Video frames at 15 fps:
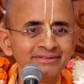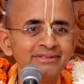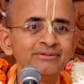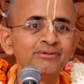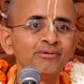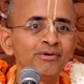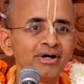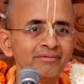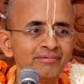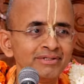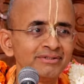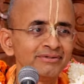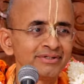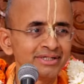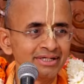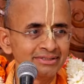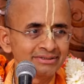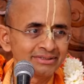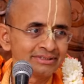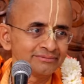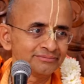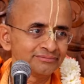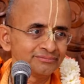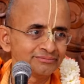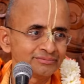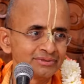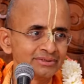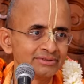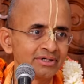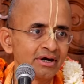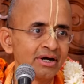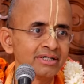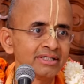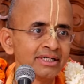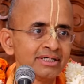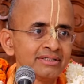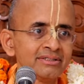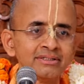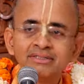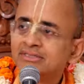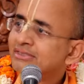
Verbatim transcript: You go on with your culture. It's not that